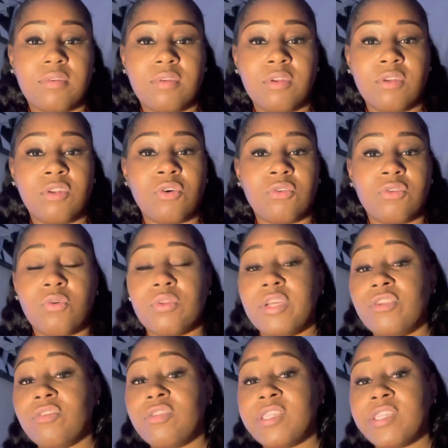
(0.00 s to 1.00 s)
You know, don't
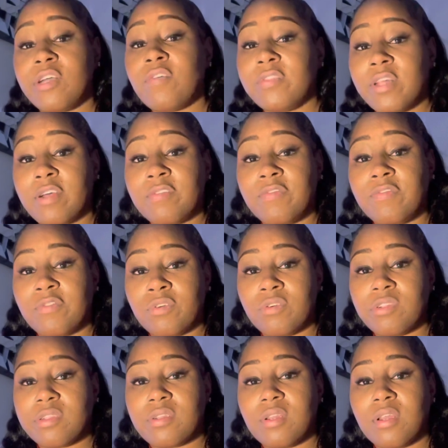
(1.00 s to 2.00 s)
let yourself down first.